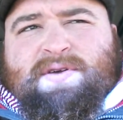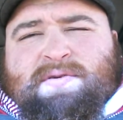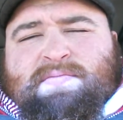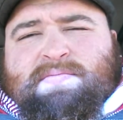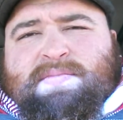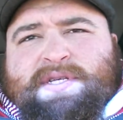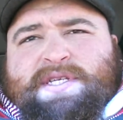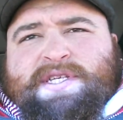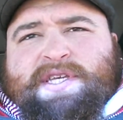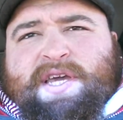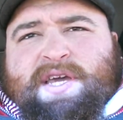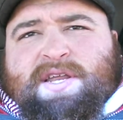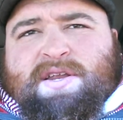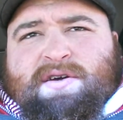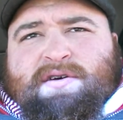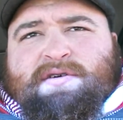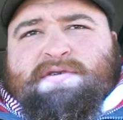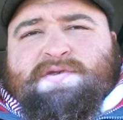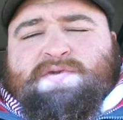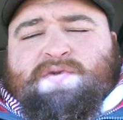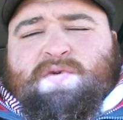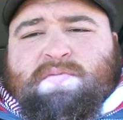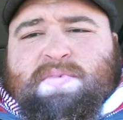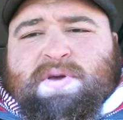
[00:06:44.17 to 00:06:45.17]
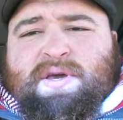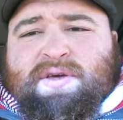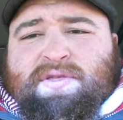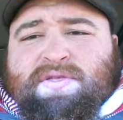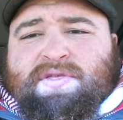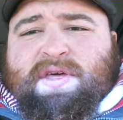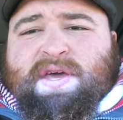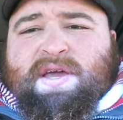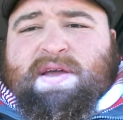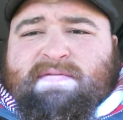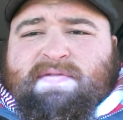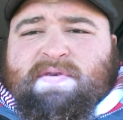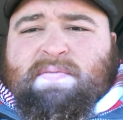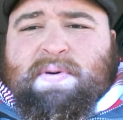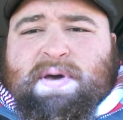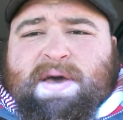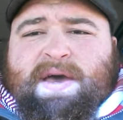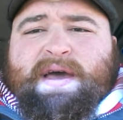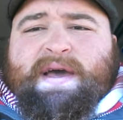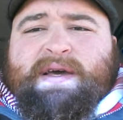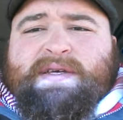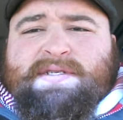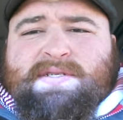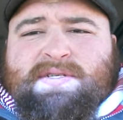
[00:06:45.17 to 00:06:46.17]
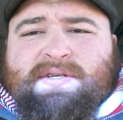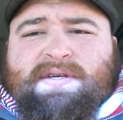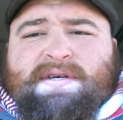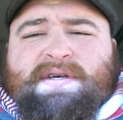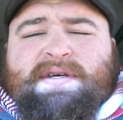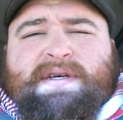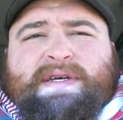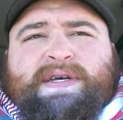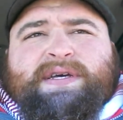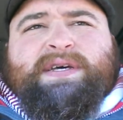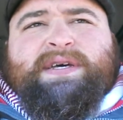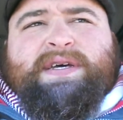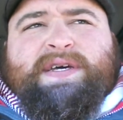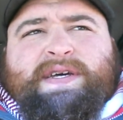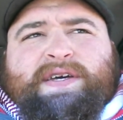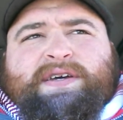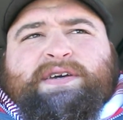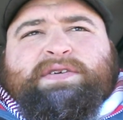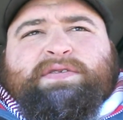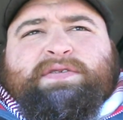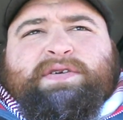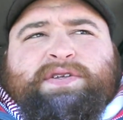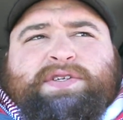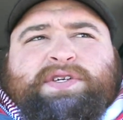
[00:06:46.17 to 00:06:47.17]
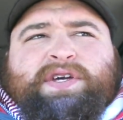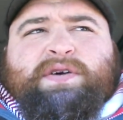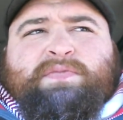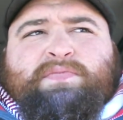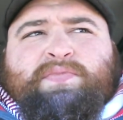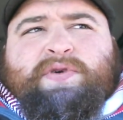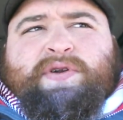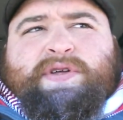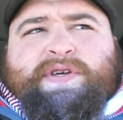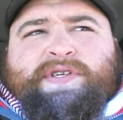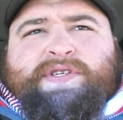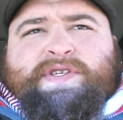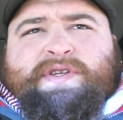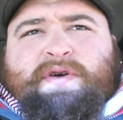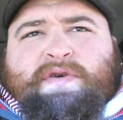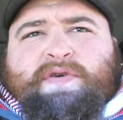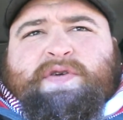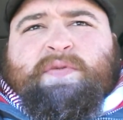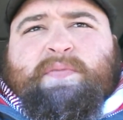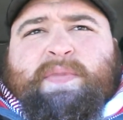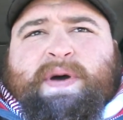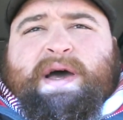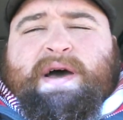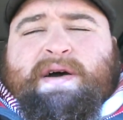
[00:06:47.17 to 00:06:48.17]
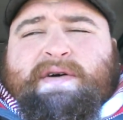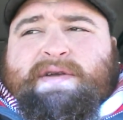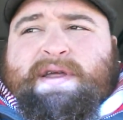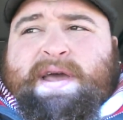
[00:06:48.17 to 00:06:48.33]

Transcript: mosquitoes will be a thing of the past, which I'm pretty stoked about.